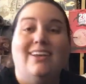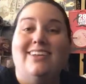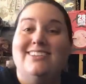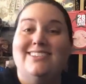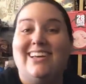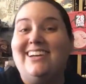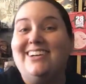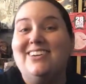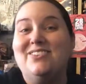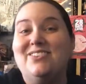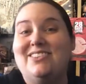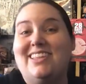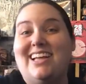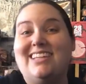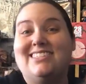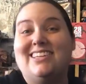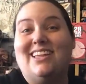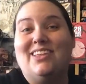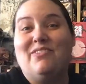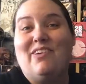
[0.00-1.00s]
So I don't know what
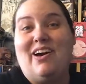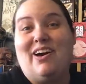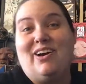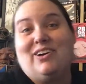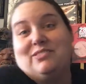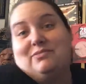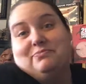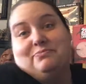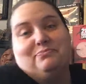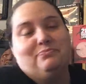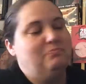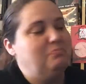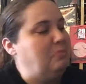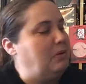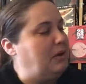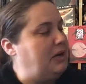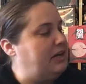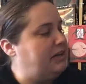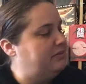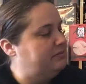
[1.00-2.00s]
that's all about,
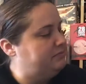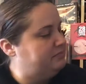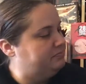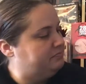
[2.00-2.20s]
but...